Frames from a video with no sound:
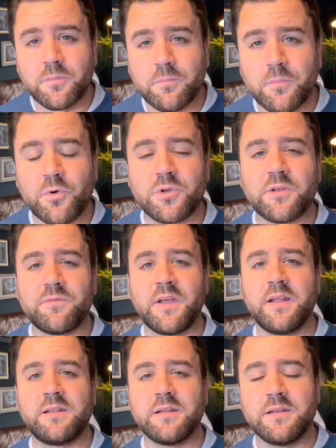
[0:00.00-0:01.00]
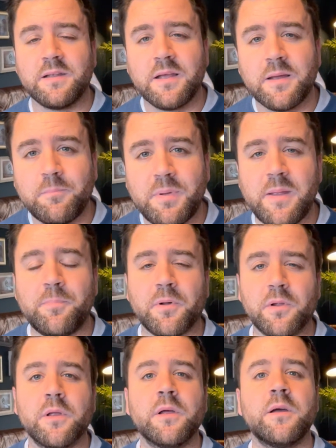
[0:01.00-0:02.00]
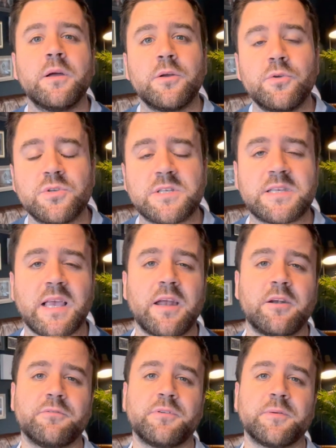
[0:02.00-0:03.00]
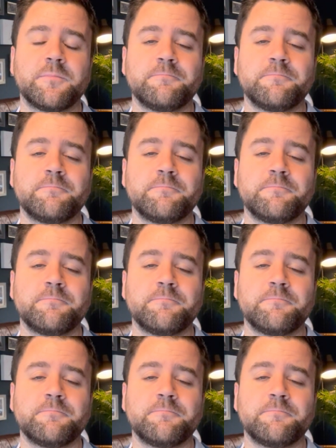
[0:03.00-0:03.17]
motivated people who serve.